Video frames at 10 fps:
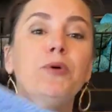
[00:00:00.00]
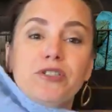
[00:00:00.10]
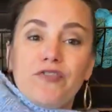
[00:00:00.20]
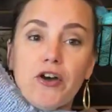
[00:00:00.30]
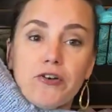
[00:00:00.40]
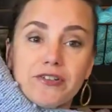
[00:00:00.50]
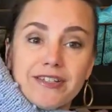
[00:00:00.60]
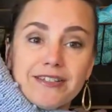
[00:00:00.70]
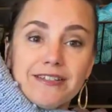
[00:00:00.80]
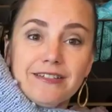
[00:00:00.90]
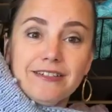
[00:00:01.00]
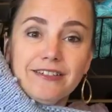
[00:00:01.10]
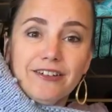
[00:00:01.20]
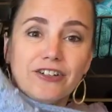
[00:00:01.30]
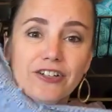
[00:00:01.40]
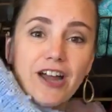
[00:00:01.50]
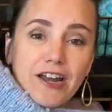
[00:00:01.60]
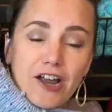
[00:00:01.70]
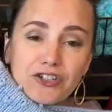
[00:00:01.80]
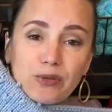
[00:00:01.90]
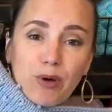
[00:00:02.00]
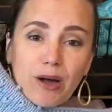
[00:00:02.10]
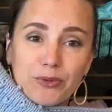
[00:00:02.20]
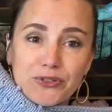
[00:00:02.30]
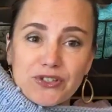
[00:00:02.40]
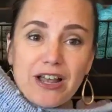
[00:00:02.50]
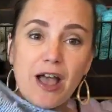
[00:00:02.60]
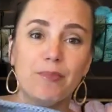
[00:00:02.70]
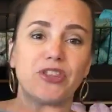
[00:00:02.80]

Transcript: bobbles, folks. They're not actually baubles,